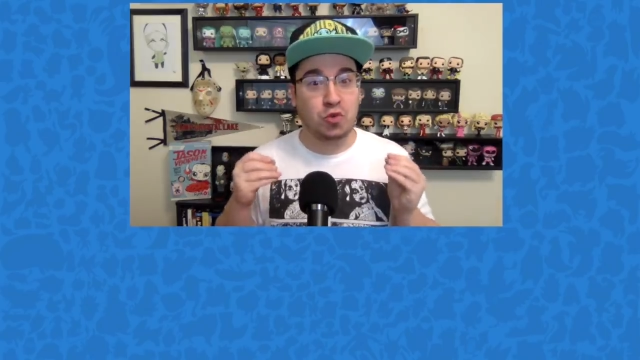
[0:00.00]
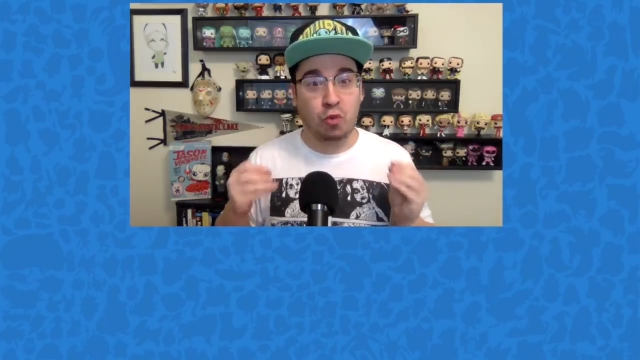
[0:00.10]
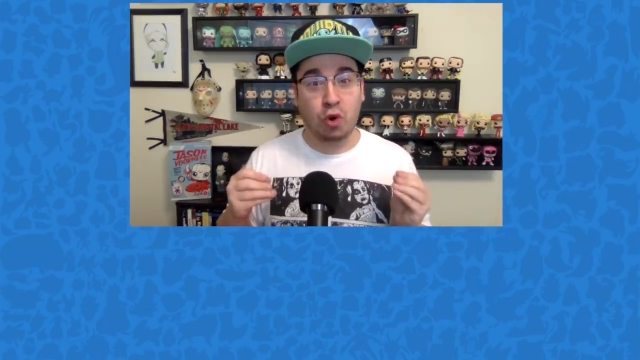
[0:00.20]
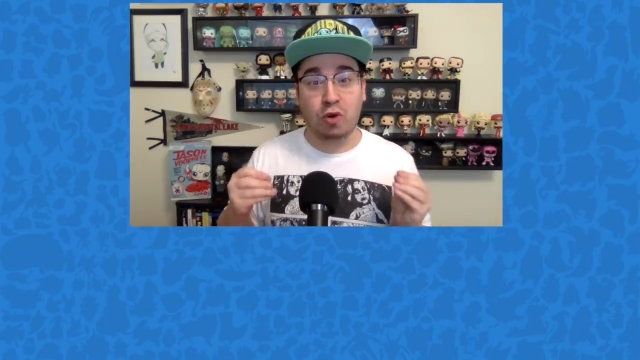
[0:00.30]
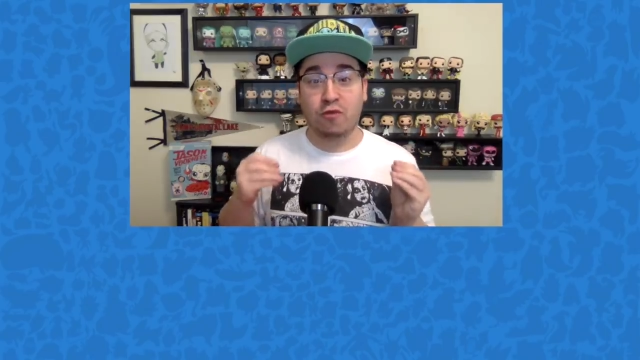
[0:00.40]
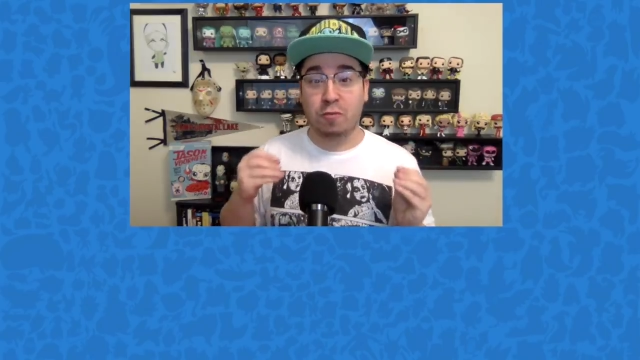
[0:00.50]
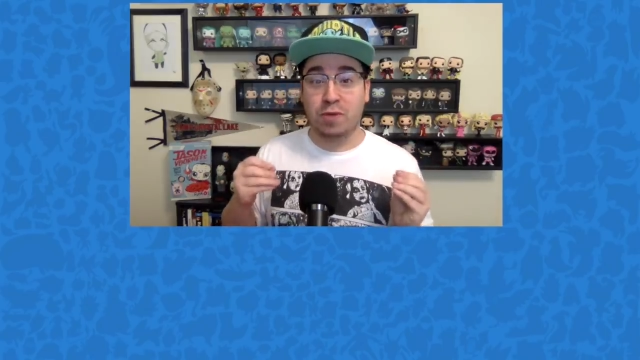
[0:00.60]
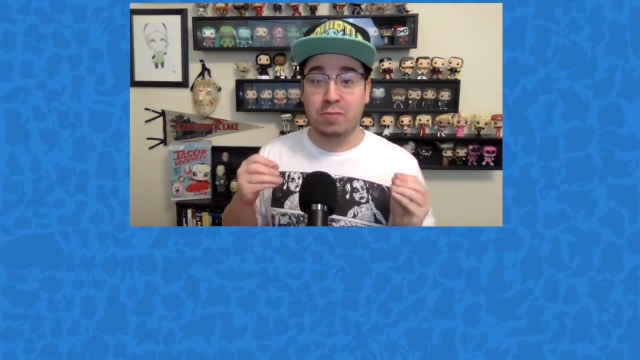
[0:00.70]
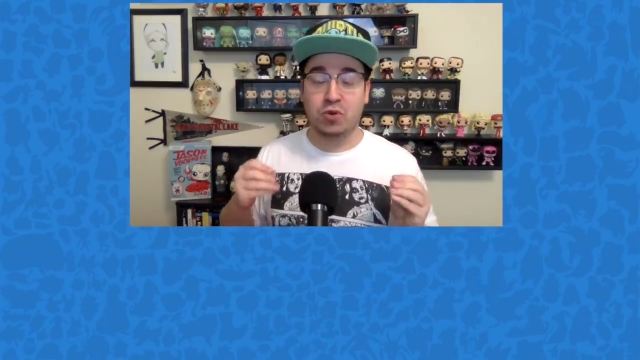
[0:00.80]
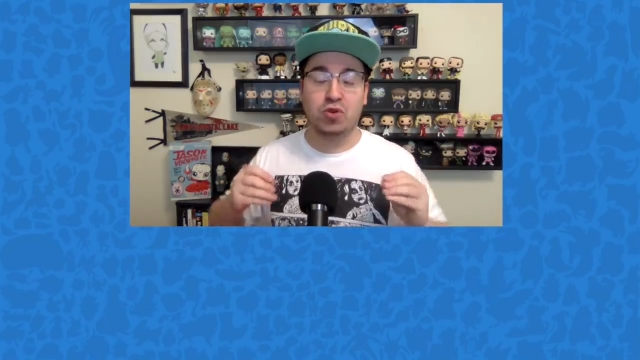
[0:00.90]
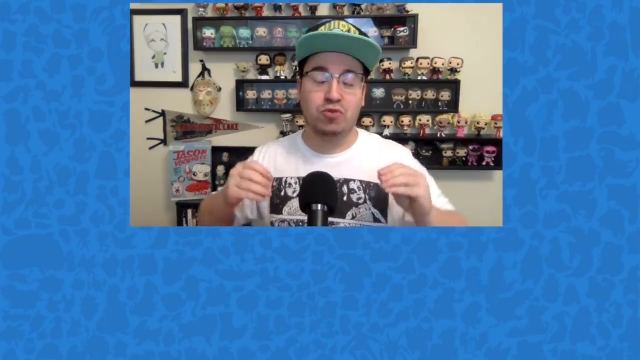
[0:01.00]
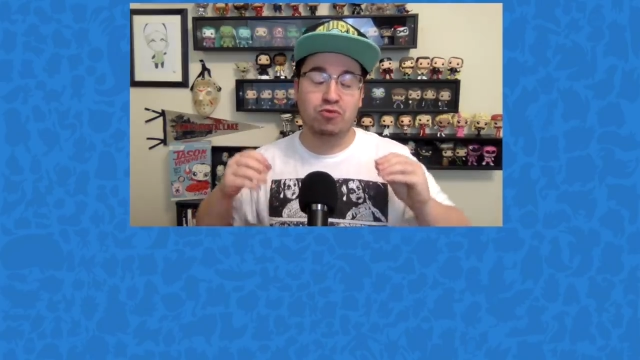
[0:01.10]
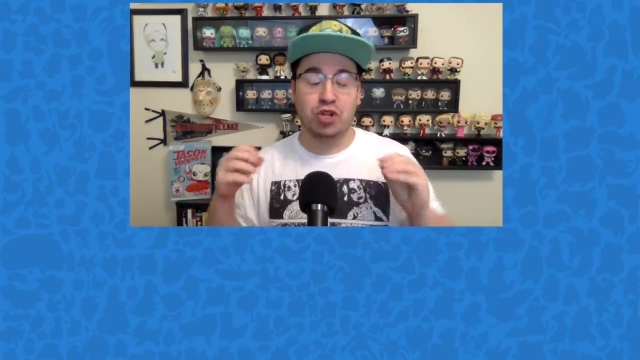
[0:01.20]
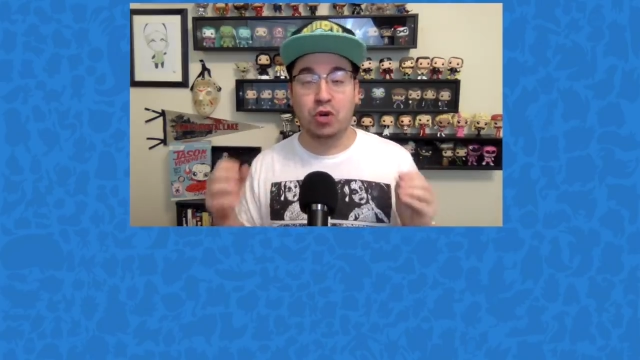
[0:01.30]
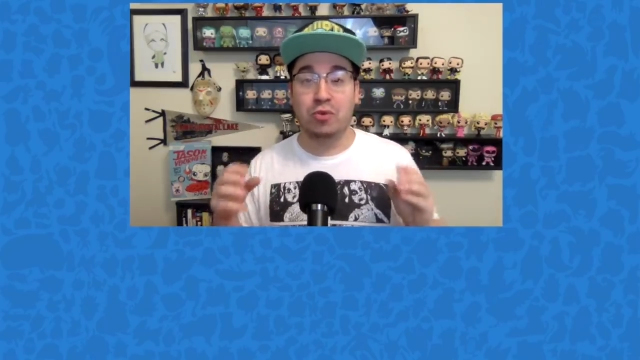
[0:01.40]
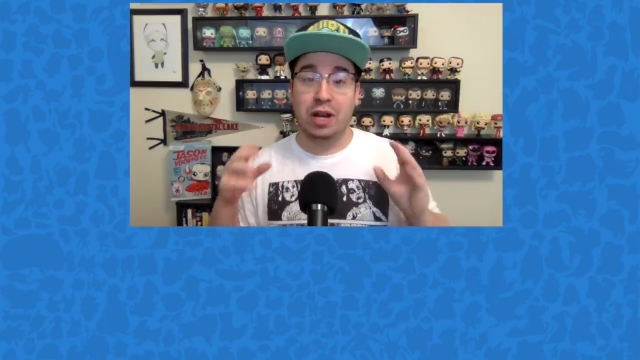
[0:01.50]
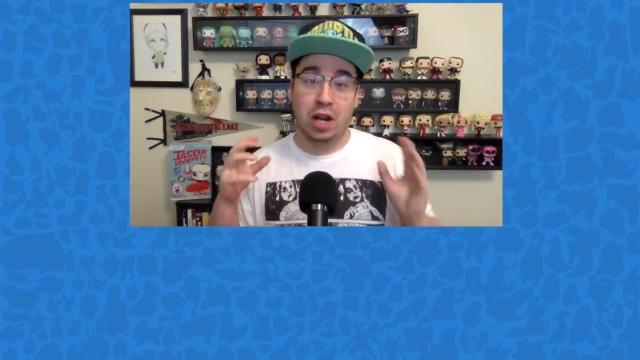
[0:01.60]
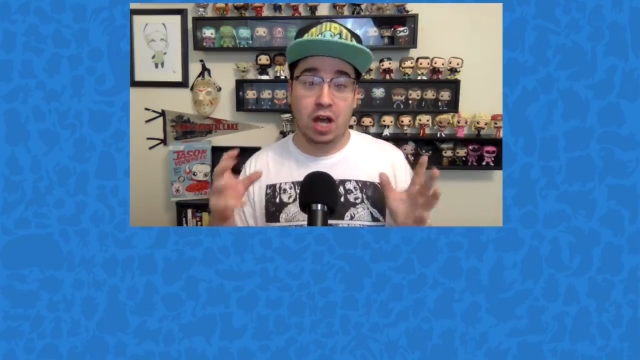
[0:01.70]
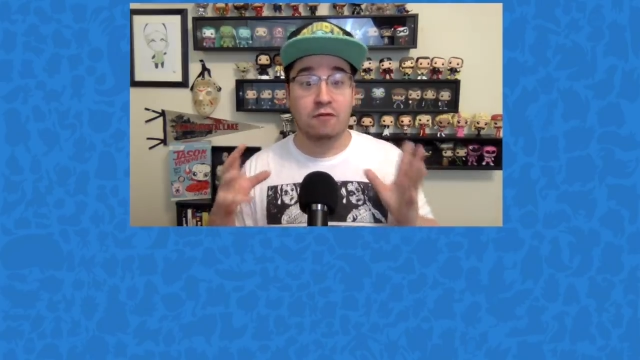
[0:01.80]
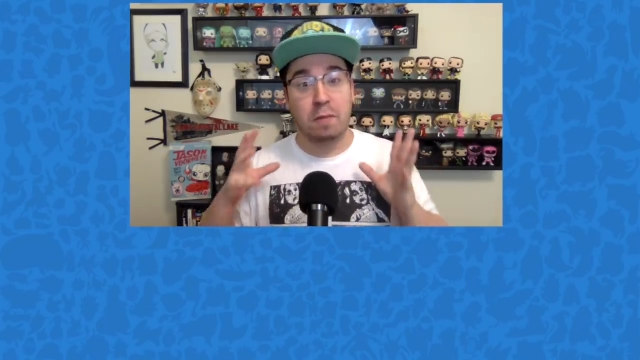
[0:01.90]
work for people who don't
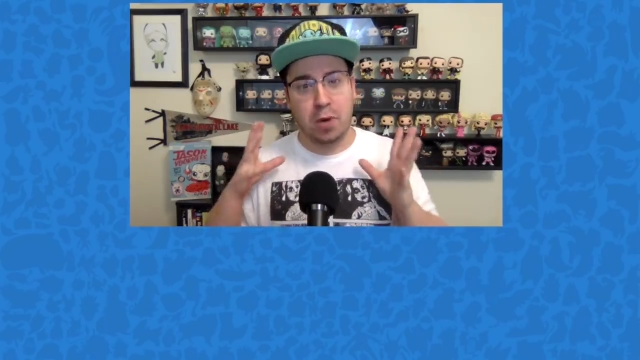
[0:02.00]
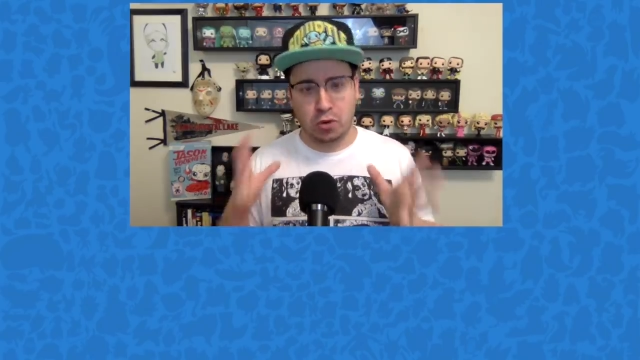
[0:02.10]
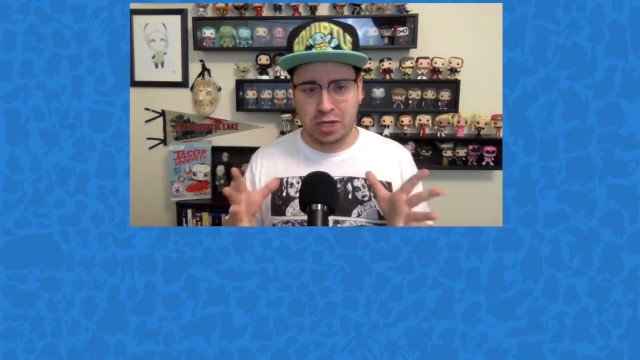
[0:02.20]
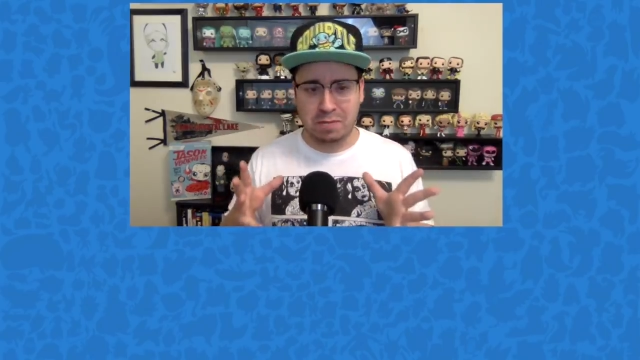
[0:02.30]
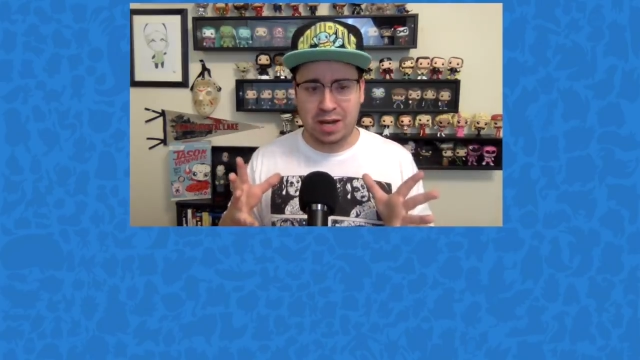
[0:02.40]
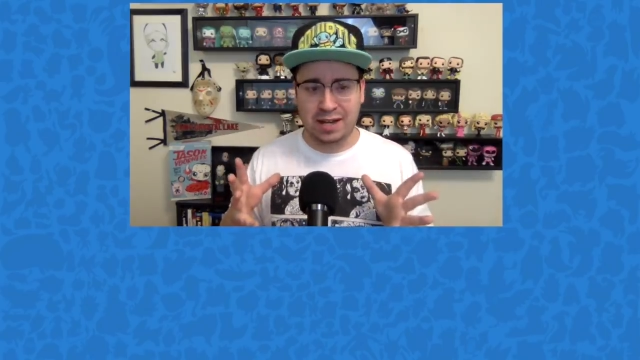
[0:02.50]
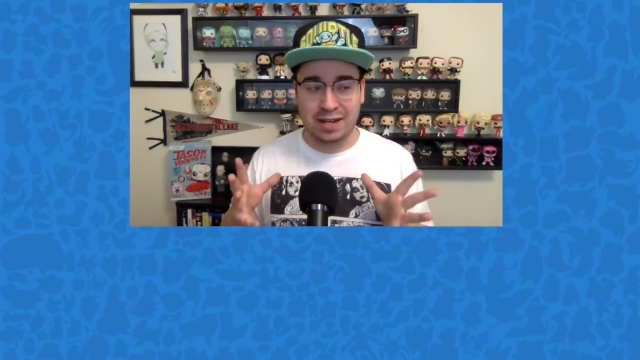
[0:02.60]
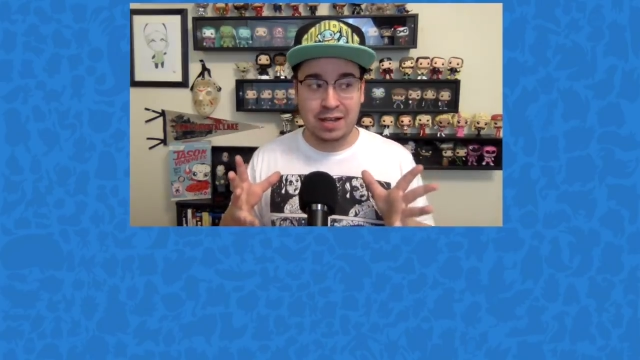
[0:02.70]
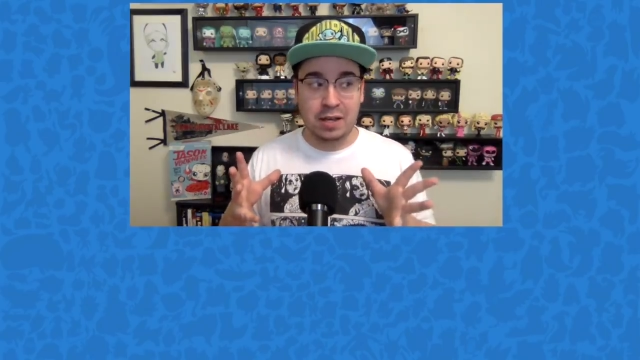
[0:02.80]
love Pokemon,